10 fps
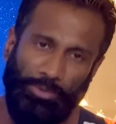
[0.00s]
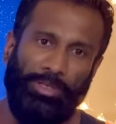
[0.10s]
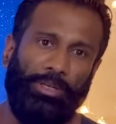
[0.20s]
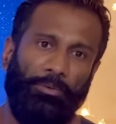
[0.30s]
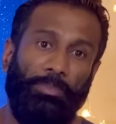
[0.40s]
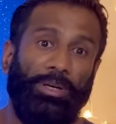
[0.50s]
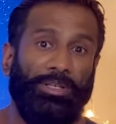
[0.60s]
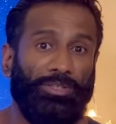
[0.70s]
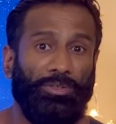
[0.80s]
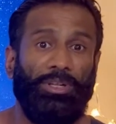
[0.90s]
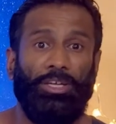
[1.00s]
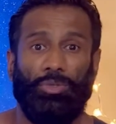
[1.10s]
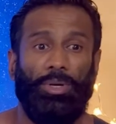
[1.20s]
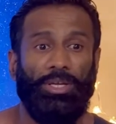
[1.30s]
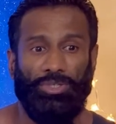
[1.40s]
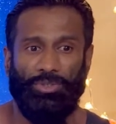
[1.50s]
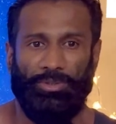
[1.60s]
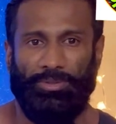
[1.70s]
deadlift, but it's not the isolation.